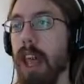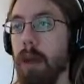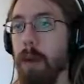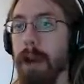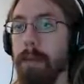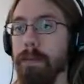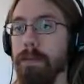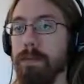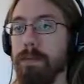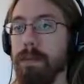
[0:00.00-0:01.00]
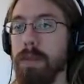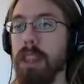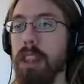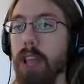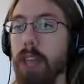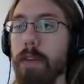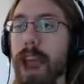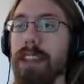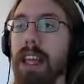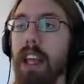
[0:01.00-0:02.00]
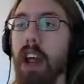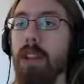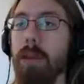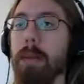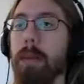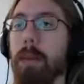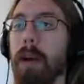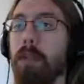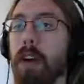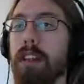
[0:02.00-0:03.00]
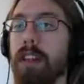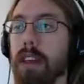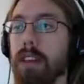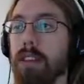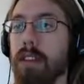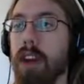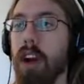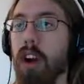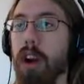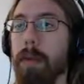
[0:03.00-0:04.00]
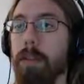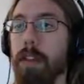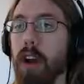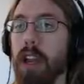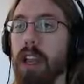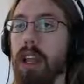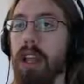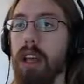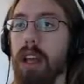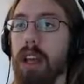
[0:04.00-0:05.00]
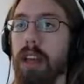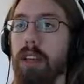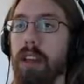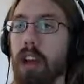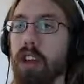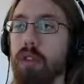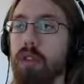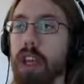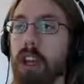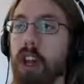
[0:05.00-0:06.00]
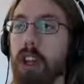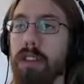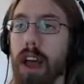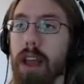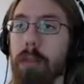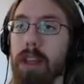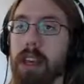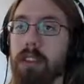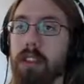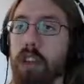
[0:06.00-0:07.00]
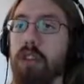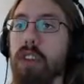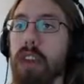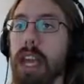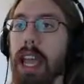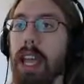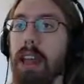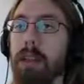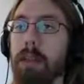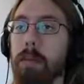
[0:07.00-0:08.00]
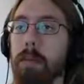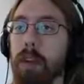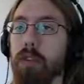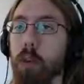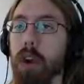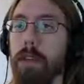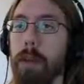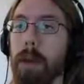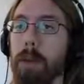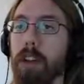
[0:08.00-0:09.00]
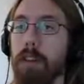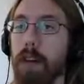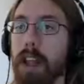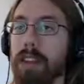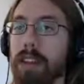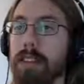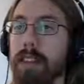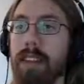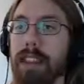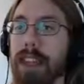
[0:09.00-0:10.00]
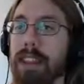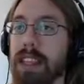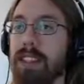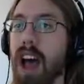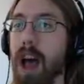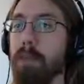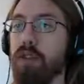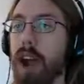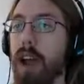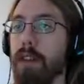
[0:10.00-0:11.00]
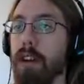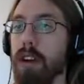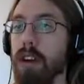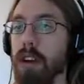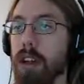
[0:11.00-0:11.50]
Anyway, the fact that none of the people on my friends list are up in front is usually a good sign, because usually it puts one of the people on your friends list as like the top driver